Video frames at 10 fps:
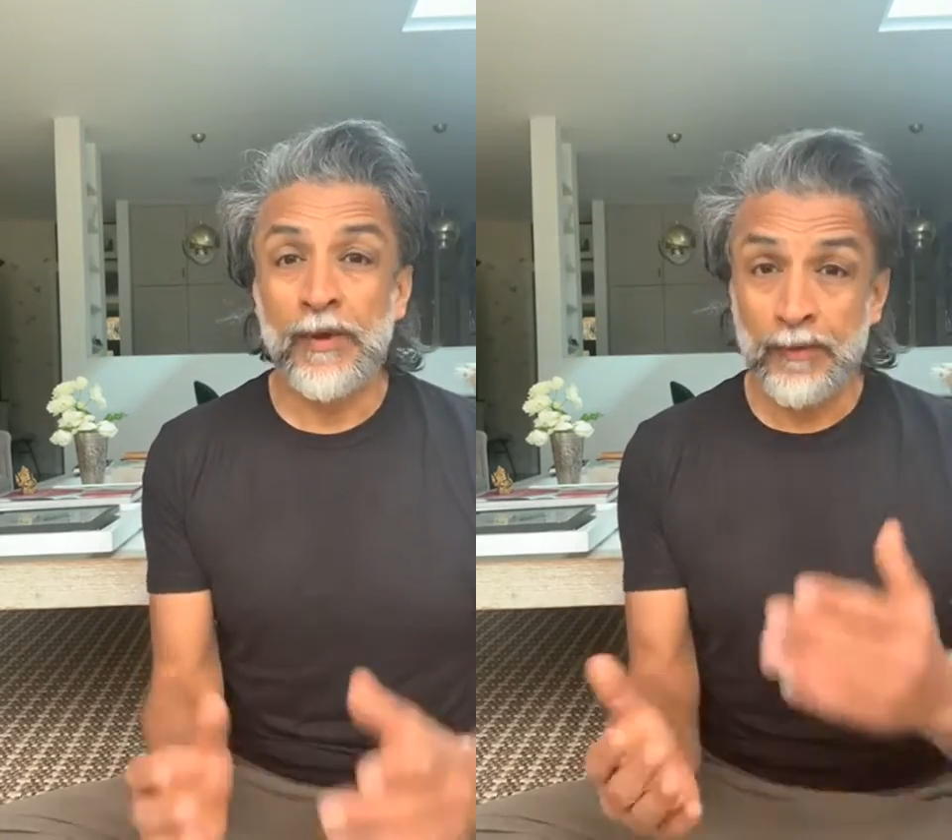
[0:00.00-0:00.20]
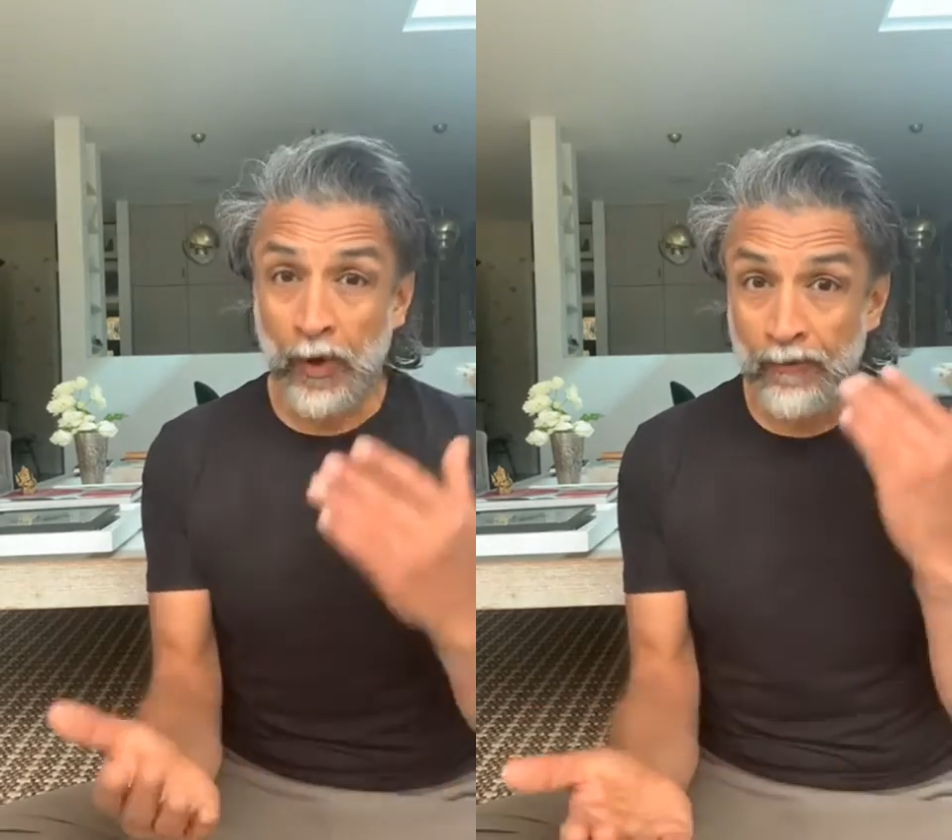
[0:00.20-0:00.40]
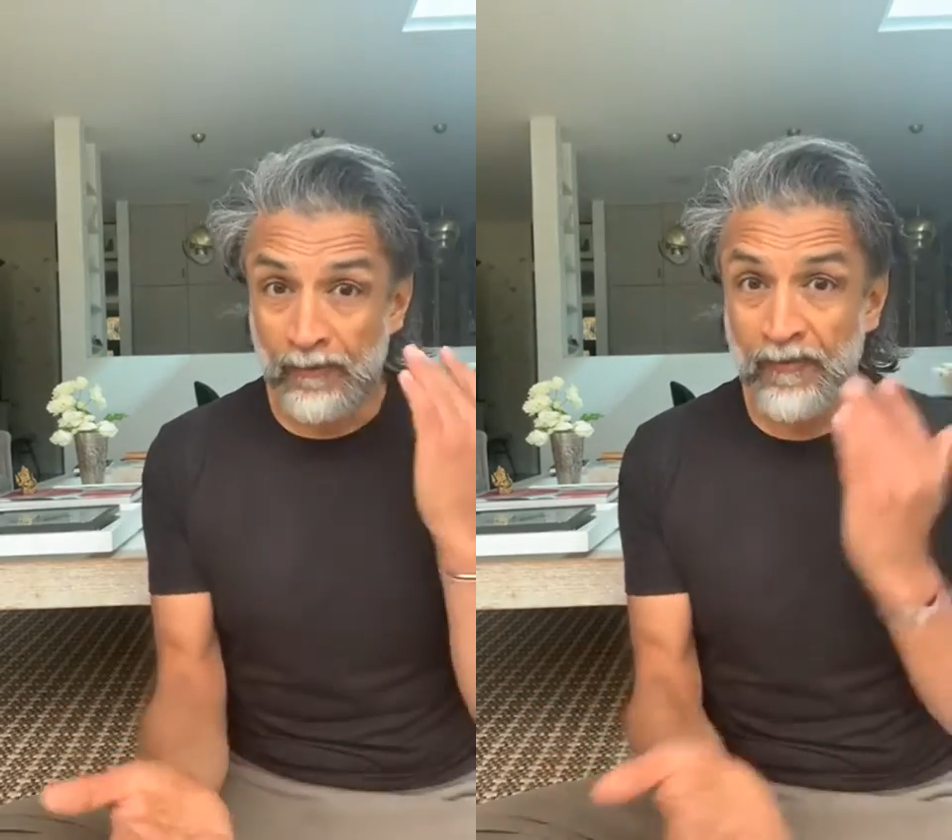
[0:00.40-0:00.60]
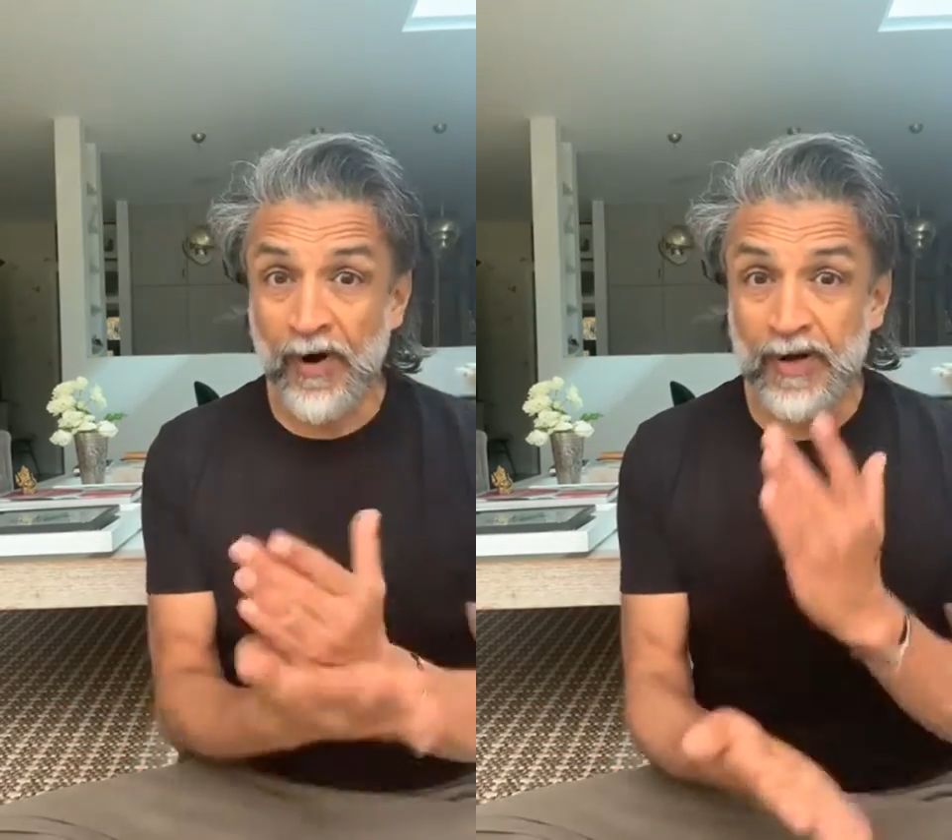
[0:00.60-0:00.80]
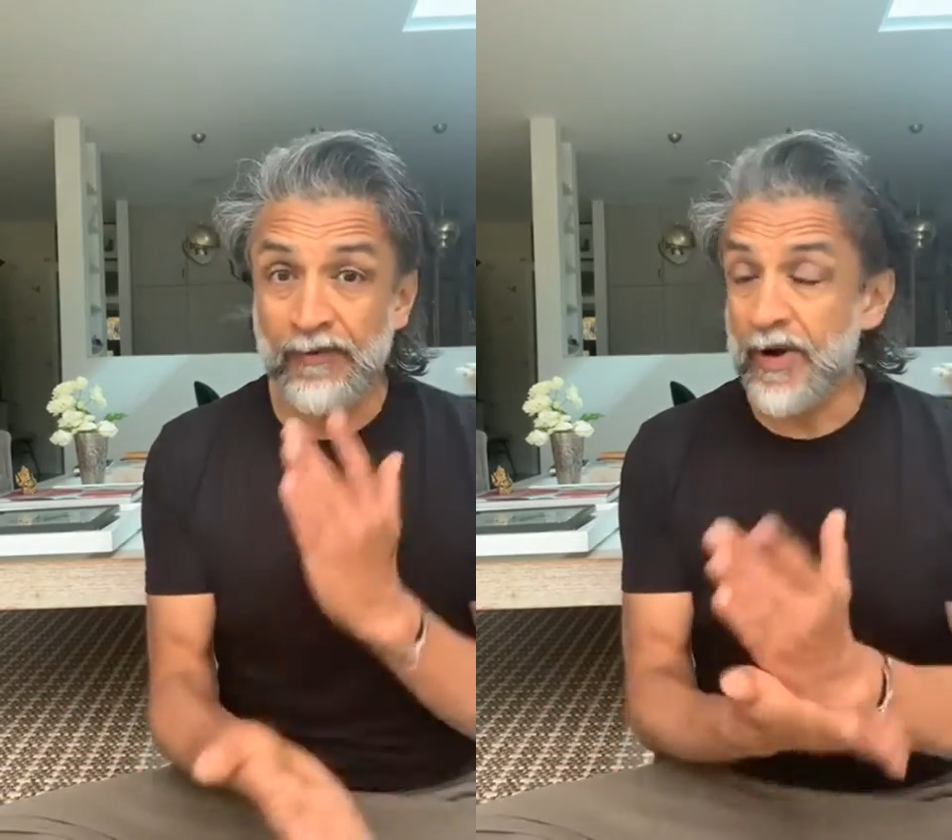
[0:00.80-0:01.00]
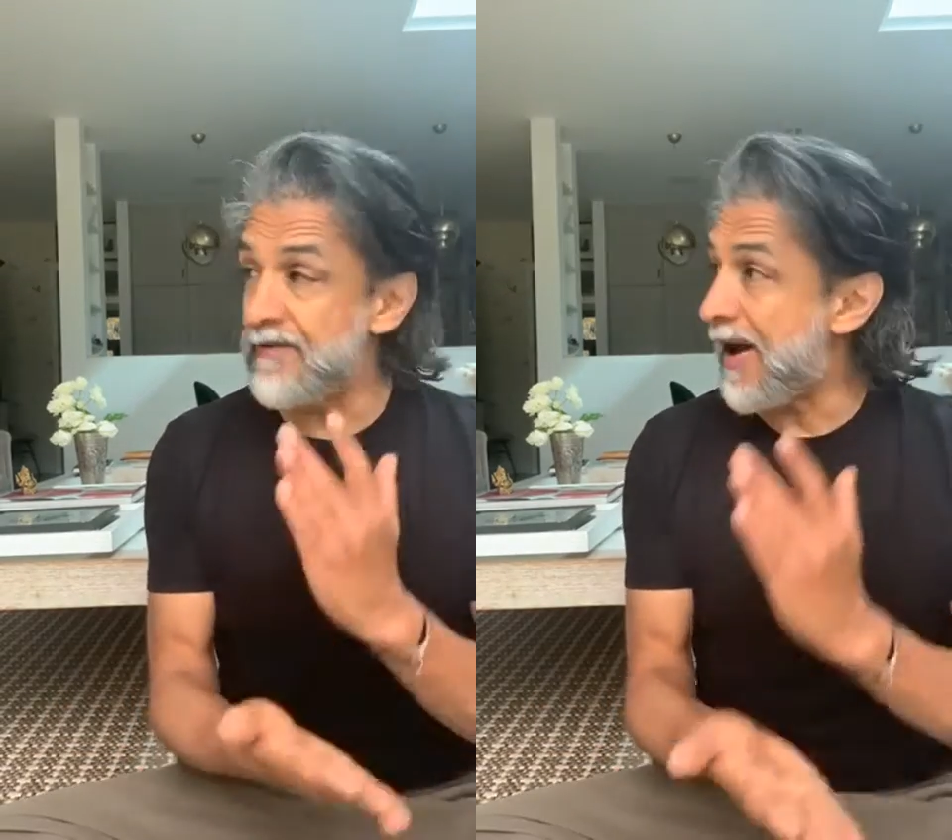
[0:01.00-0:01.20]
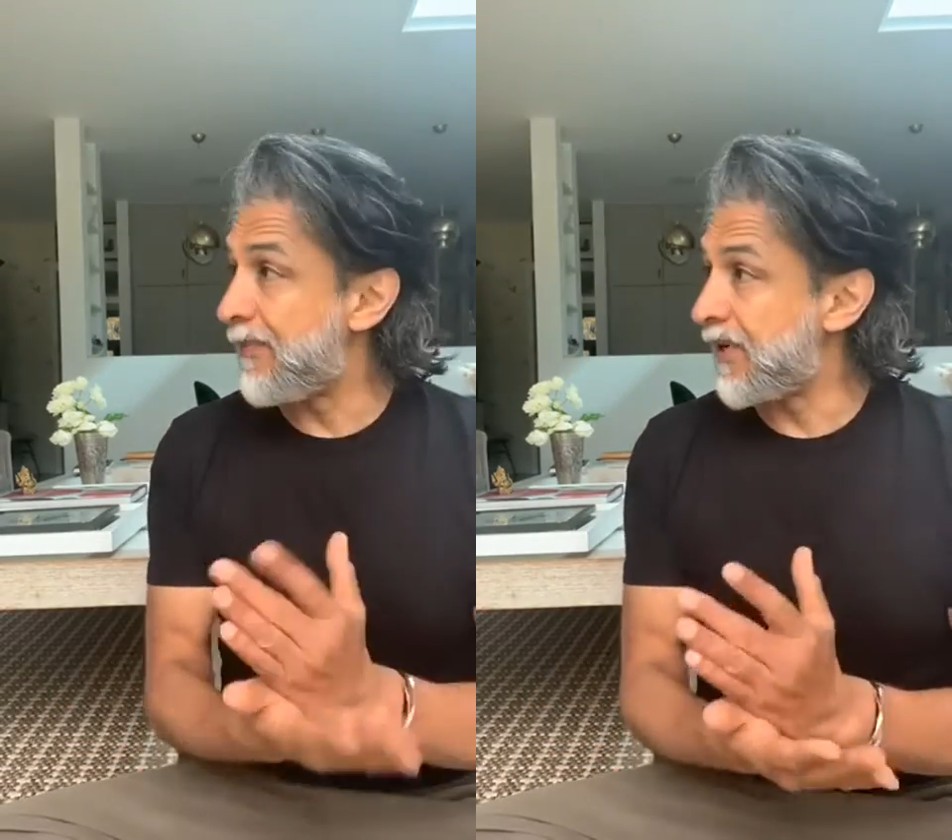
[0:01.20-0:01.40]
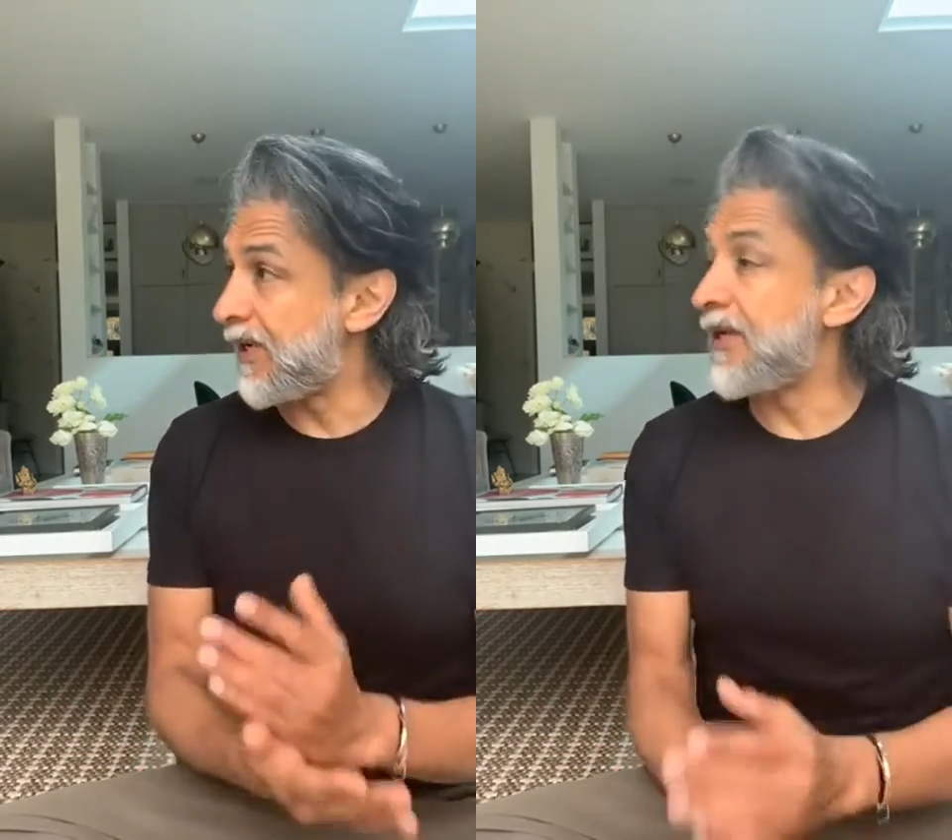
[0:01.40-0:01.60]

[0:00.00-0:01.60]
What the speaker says: go very, very rapidly.